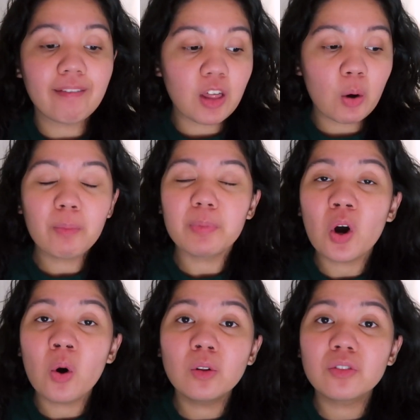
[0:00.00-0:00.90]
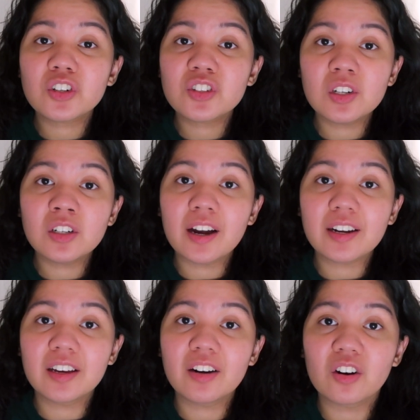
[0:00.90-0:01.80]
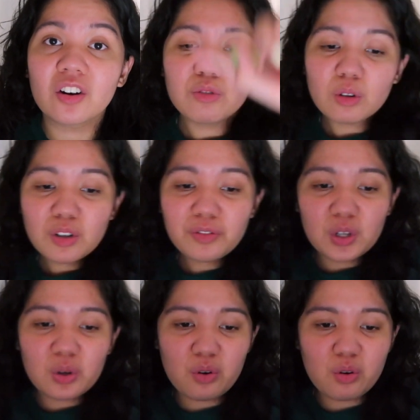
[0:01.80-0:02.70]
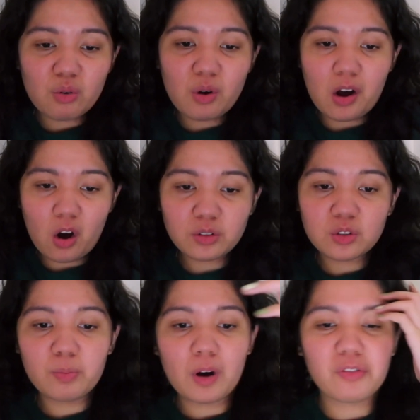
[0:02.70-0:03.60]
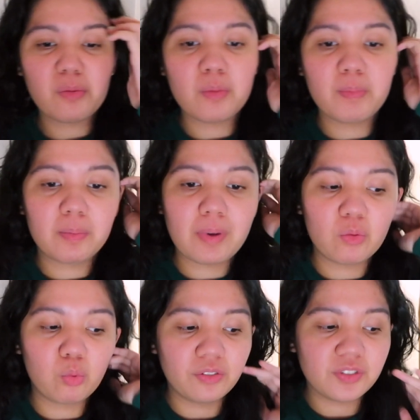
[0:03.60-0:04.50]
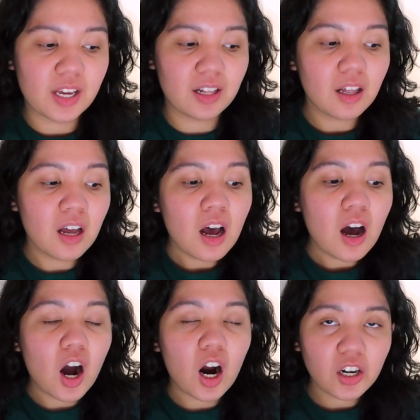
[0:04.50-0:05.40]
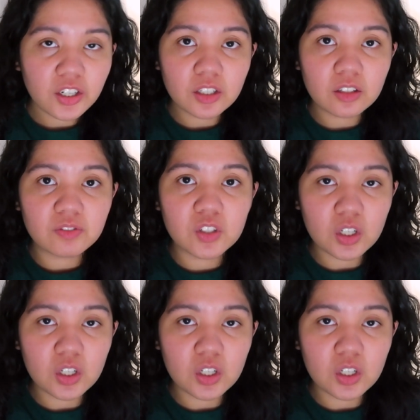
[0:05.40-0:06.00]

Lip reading: Lo and behold, they're still not here. To those of you who also bought from the Big Bad Wolf sale, do